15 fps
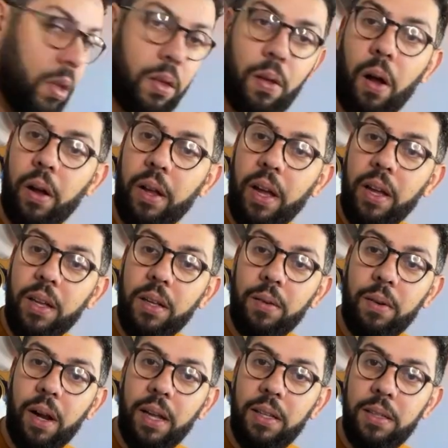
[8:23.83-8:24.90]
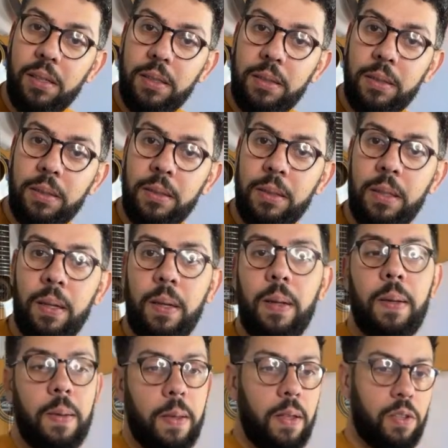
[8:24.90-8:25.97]
Okay, right?
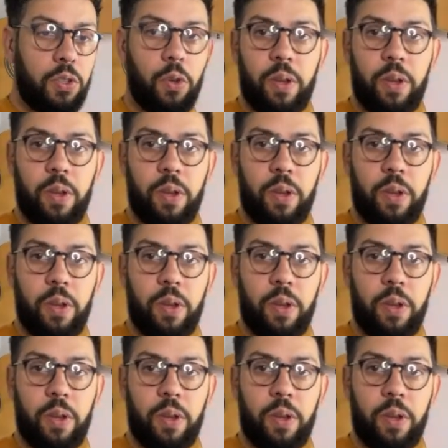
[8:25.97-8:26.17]
So you